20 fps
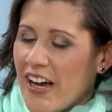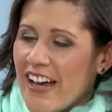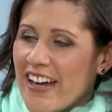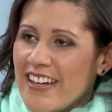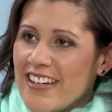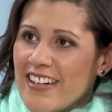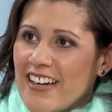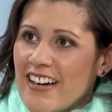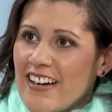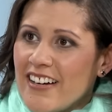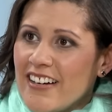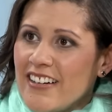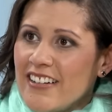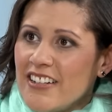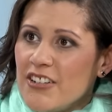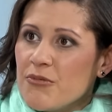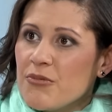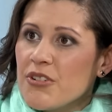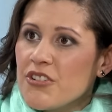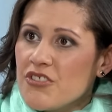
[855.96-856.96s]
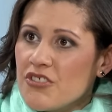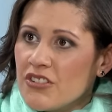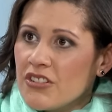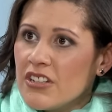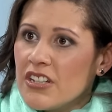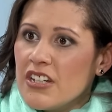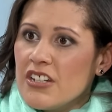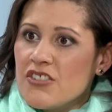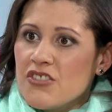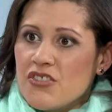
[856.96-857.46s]
I
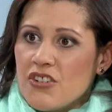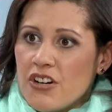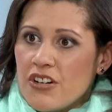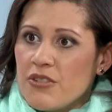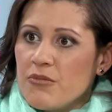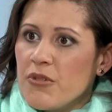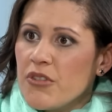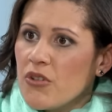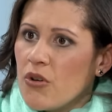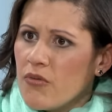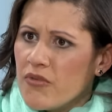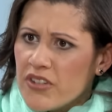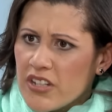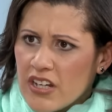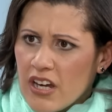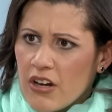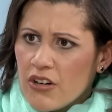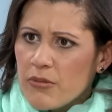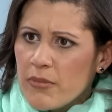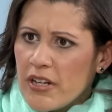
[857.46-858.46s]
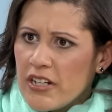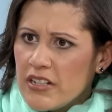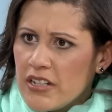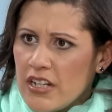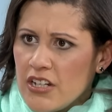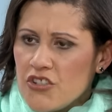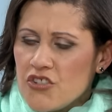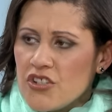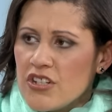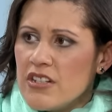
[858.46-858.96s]
originally started with over-the-counter
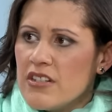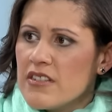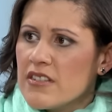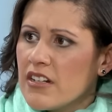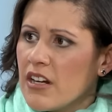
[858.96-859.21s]
medications,